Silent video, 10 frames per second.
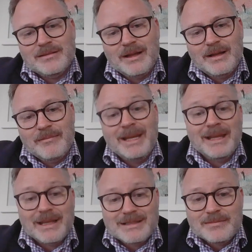
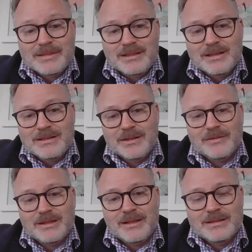Medicare
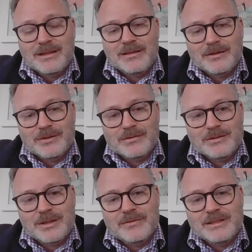subsidised psychological
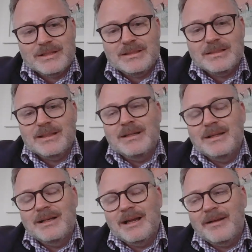services.
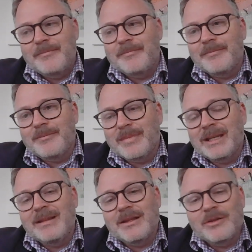But
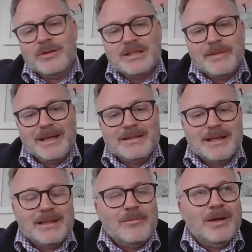in the youth space,
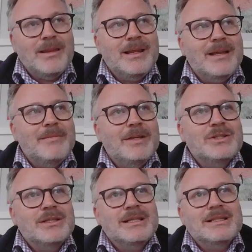I think one thing I'd
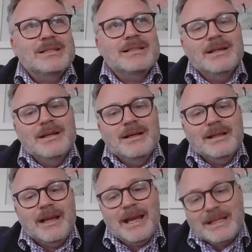mention is
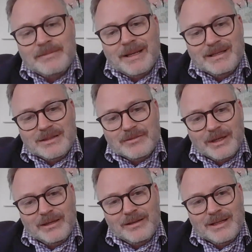Headspace has
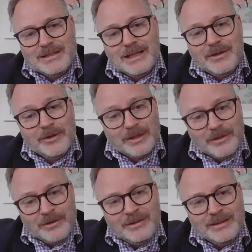recognised that early
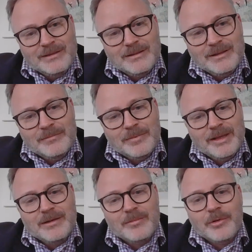on and
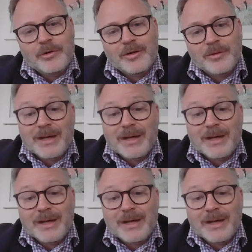implemented a program called